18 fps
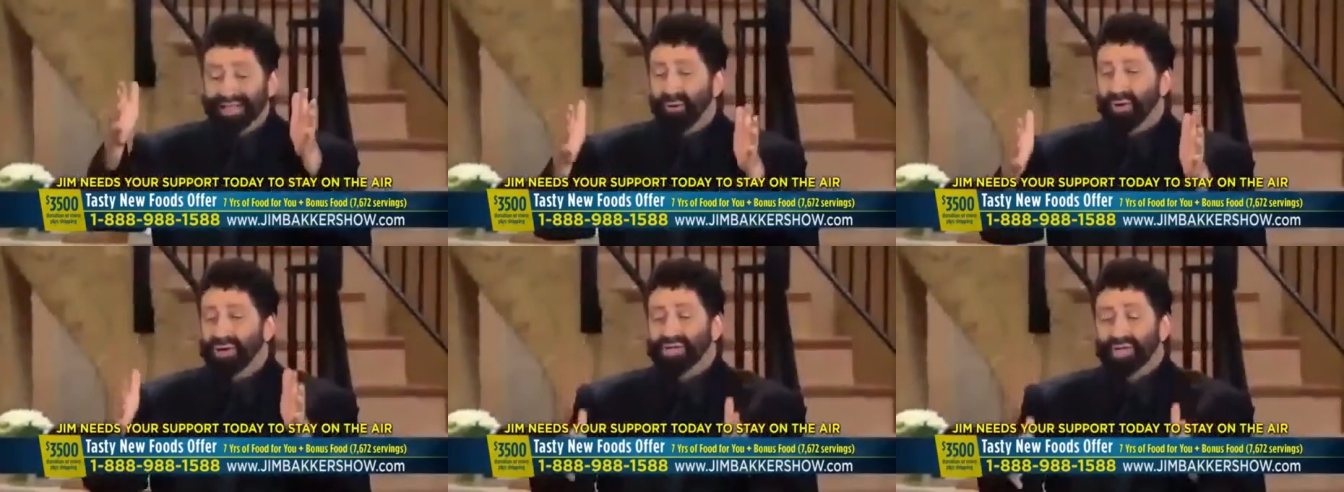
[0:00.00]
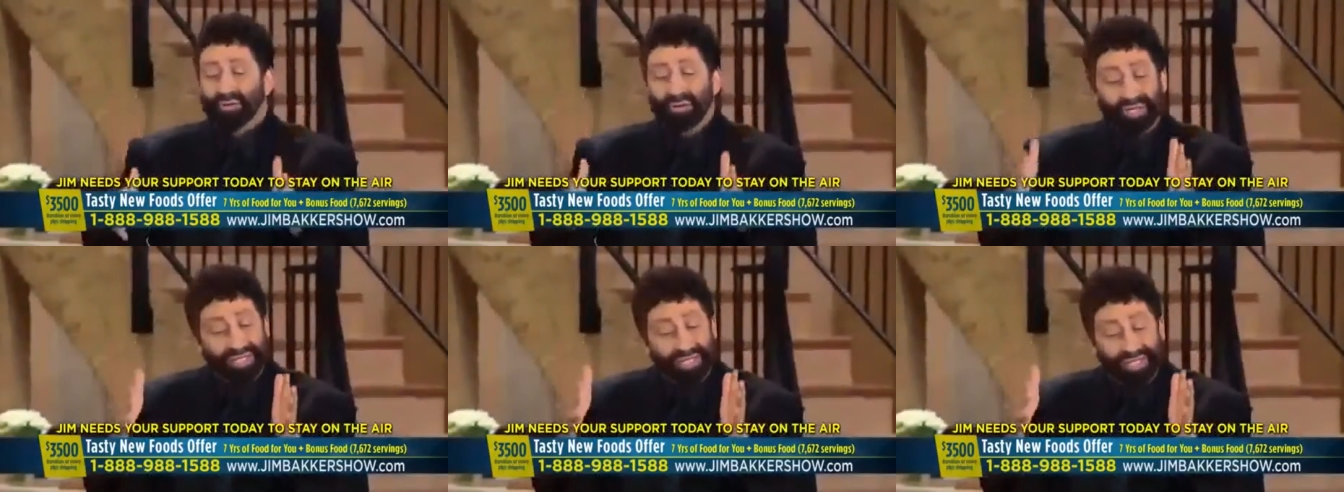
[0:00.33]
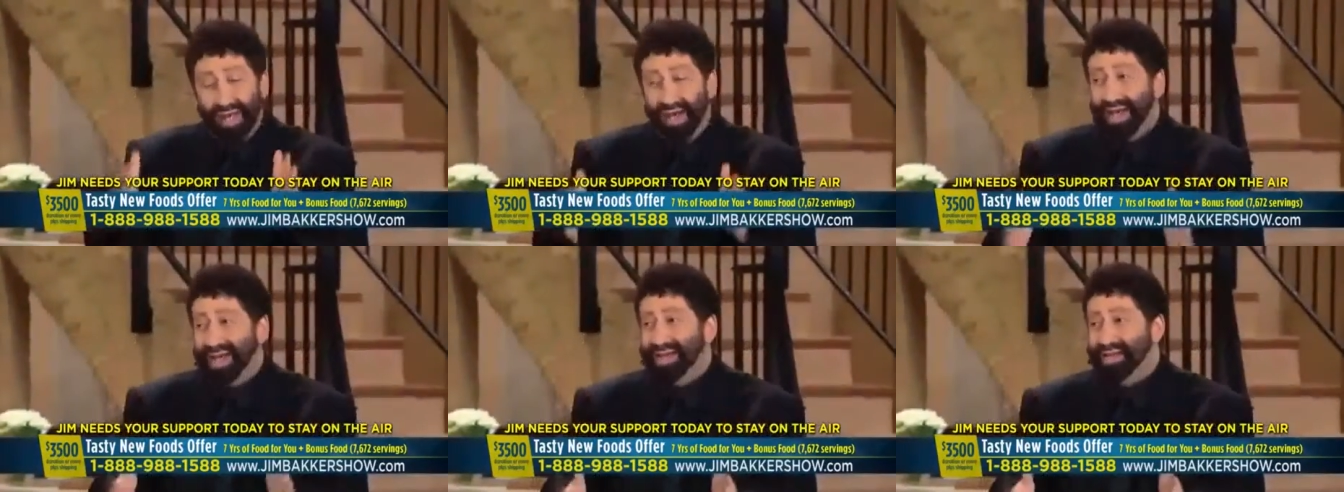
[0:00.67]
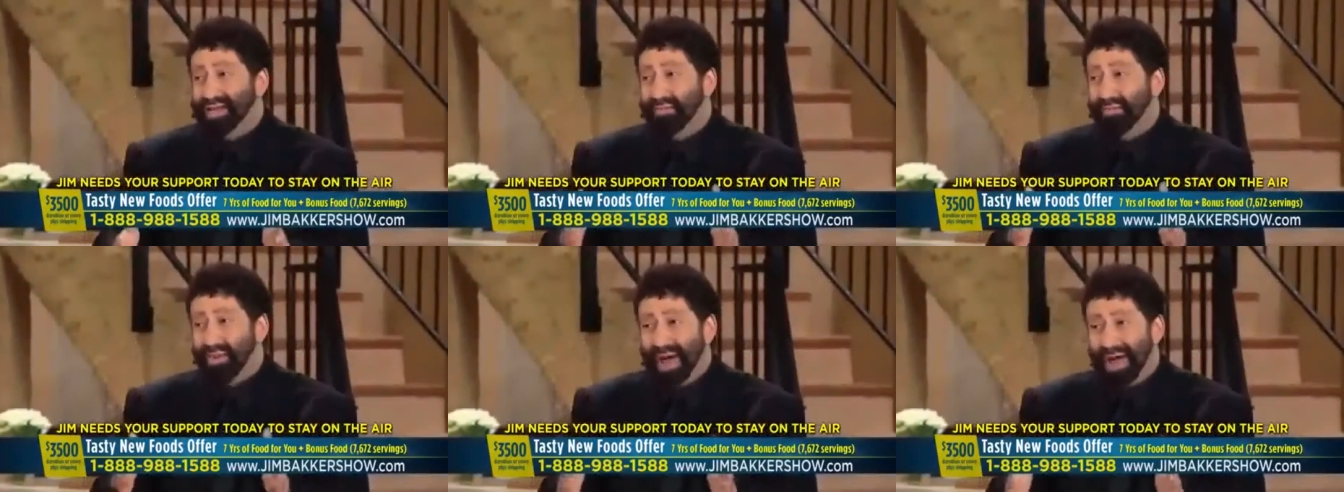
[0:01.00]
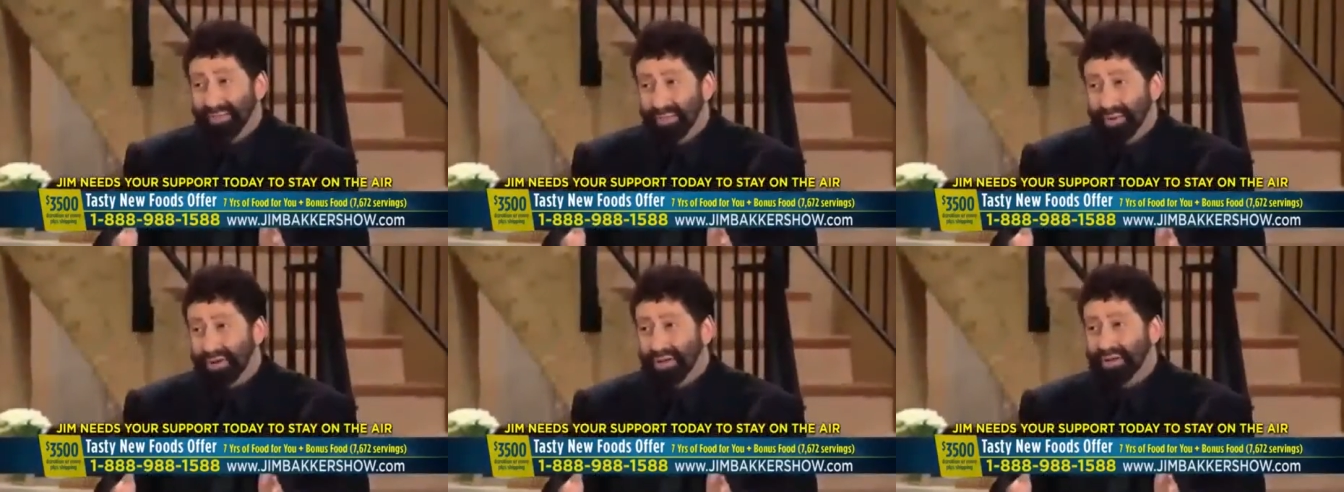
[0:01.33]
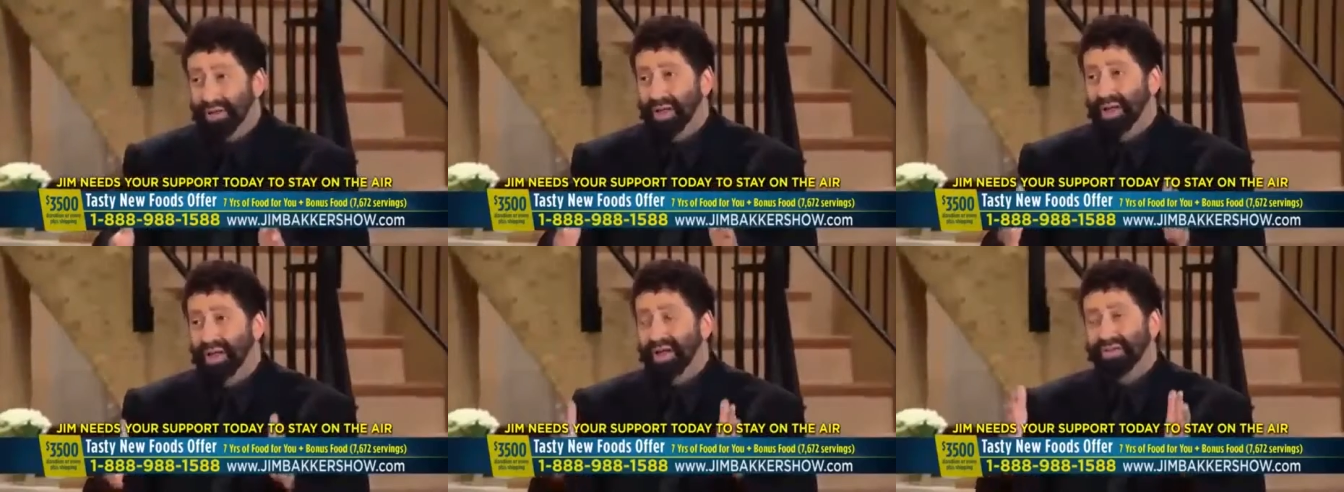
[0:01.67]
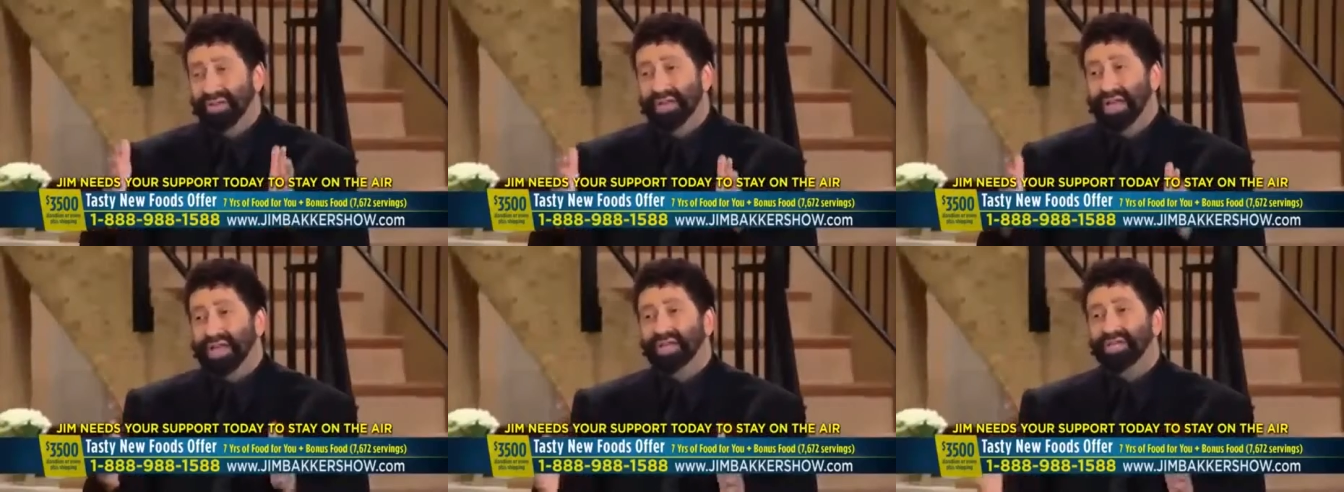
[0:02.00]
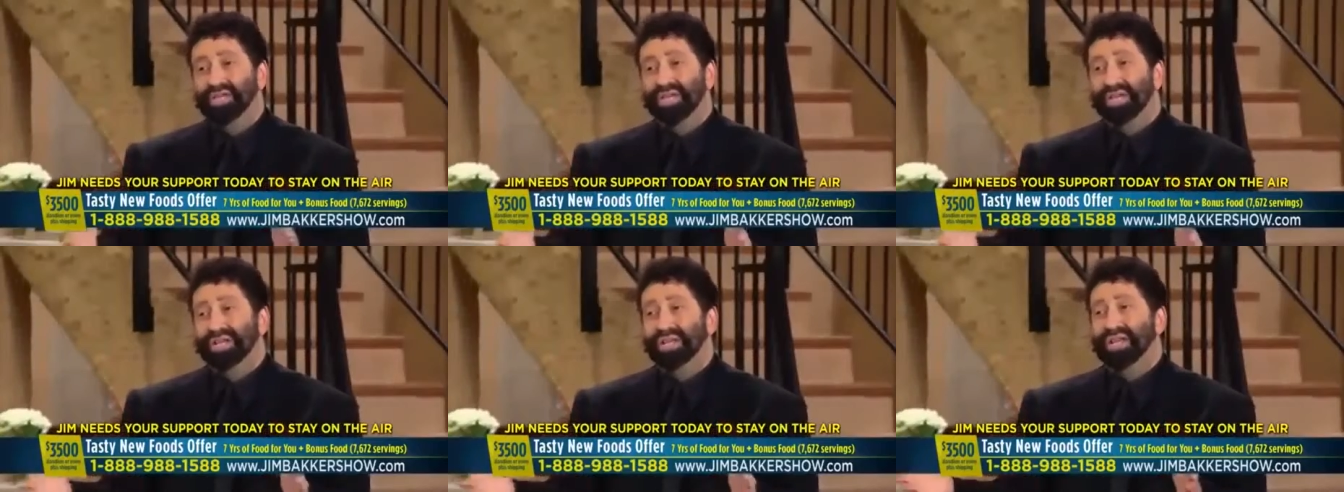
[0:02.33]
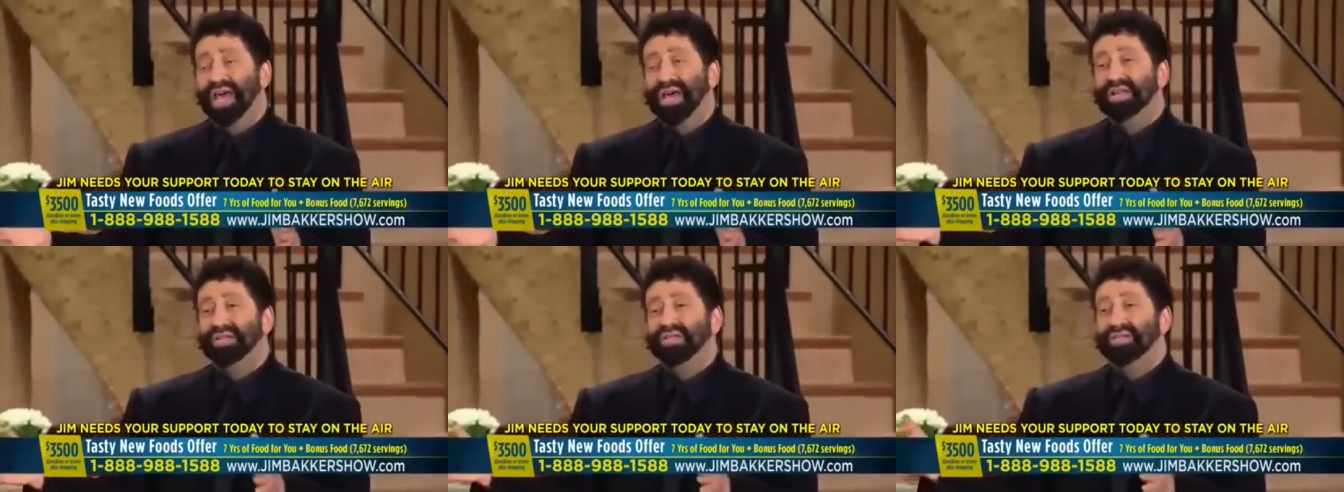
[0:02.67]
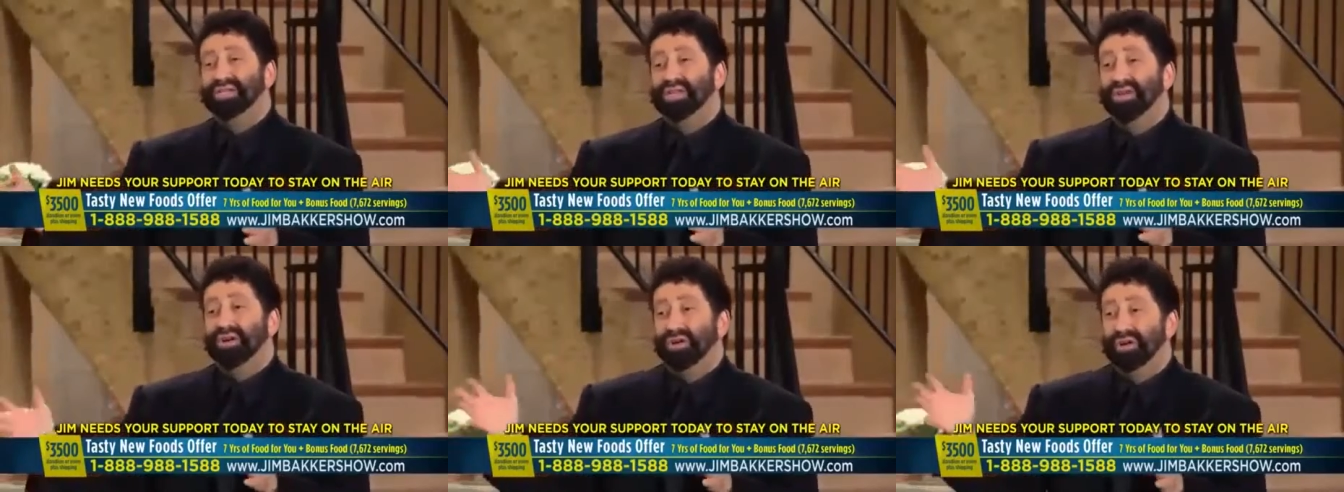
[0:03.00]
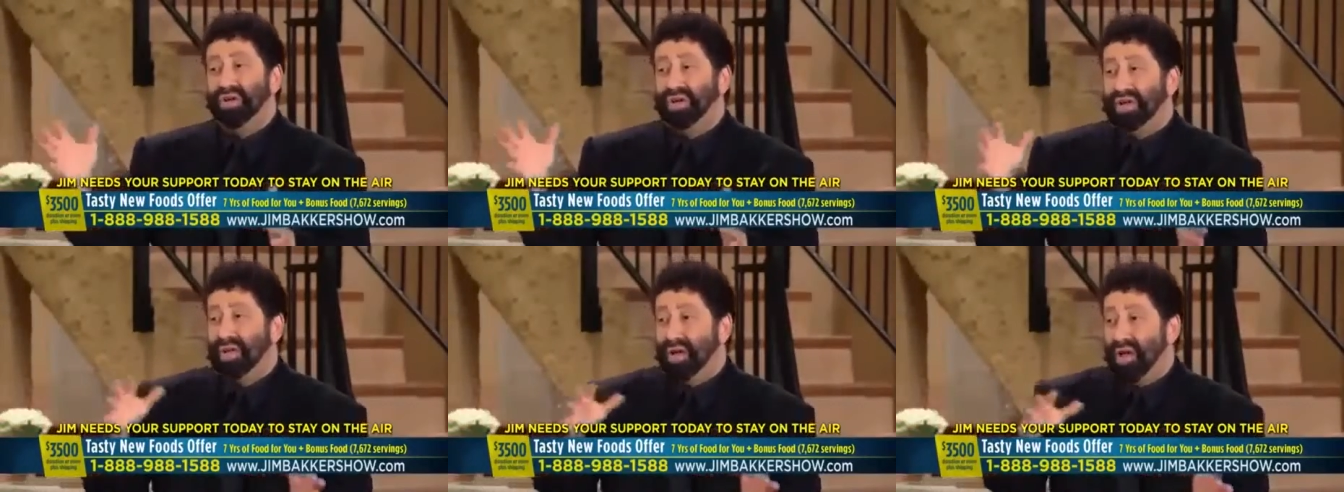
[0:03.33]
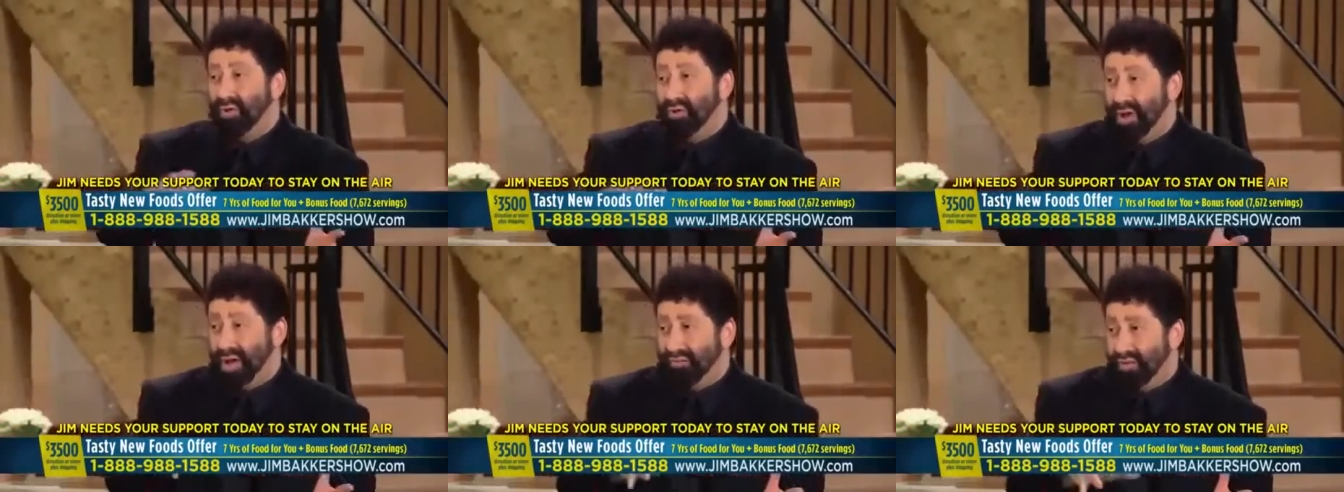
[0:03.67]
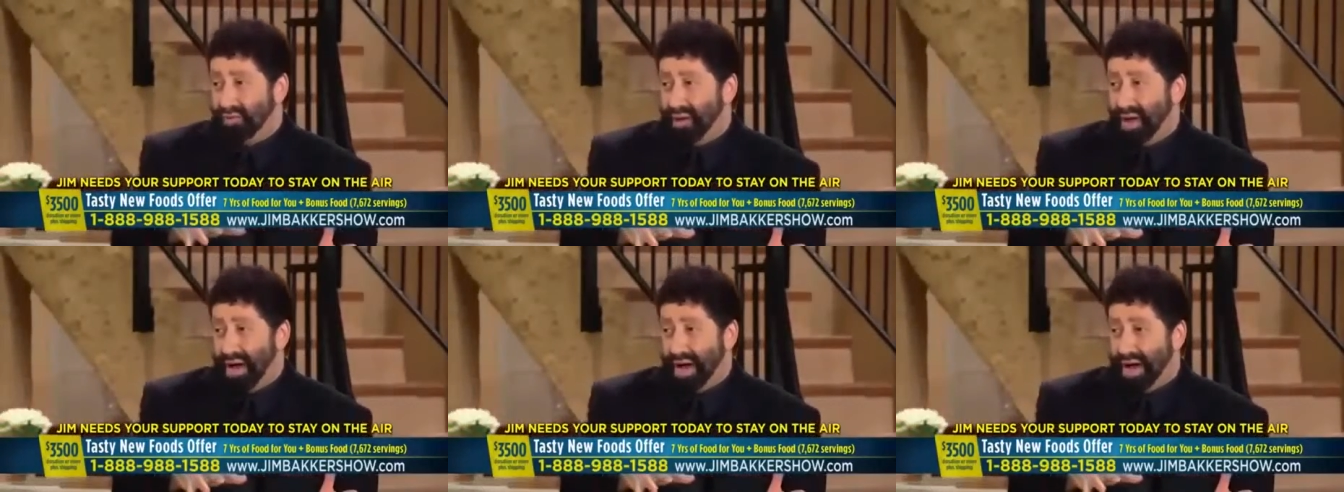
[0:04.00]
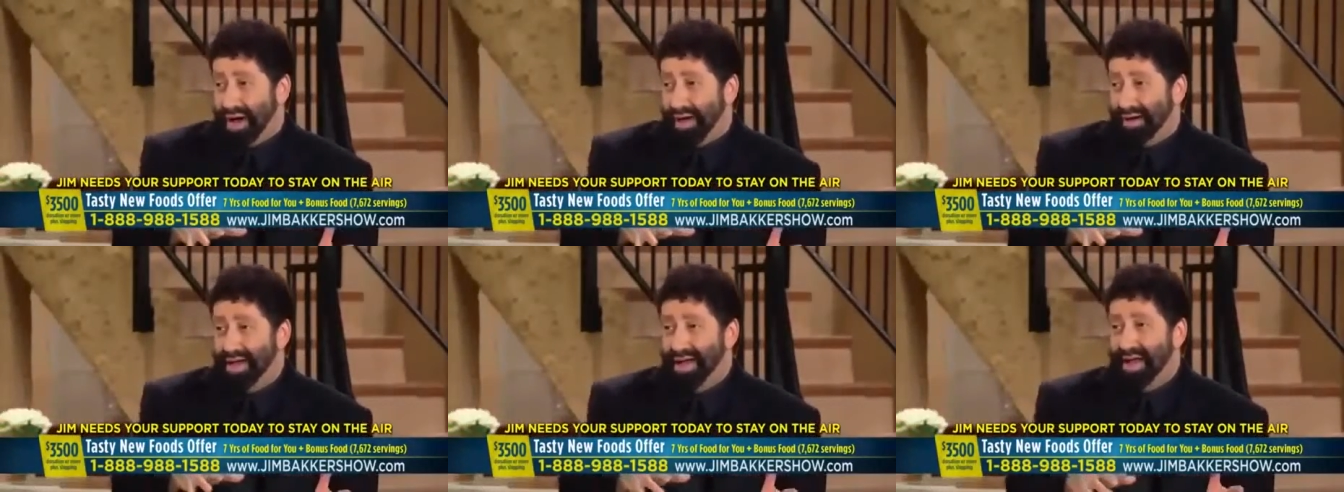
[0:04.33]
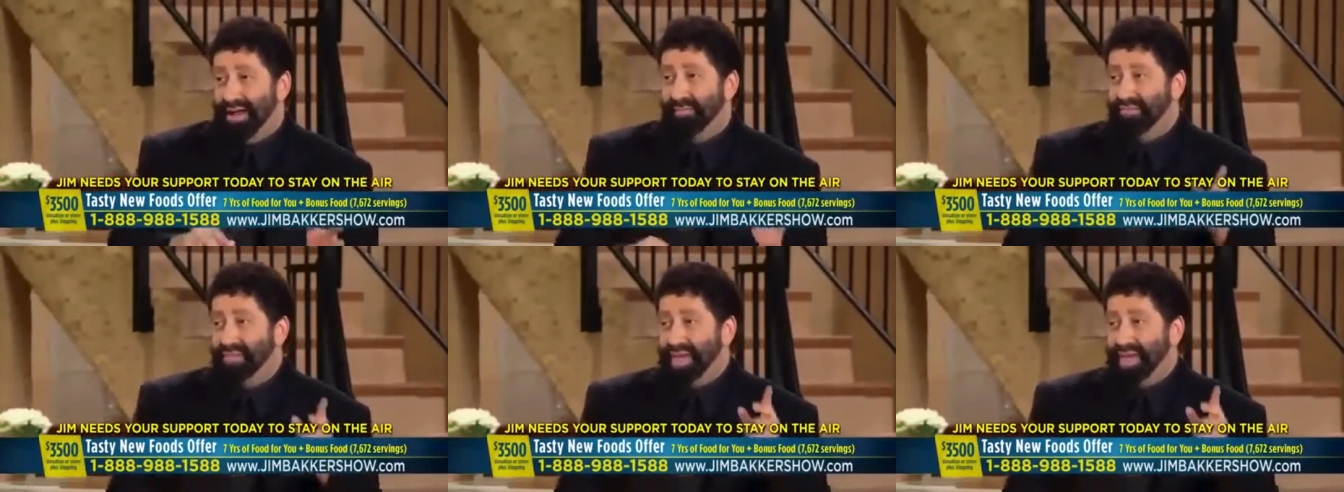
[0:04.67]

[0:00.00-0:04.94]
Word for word: it's also a sign in the Bible of a nation that is turning away from God.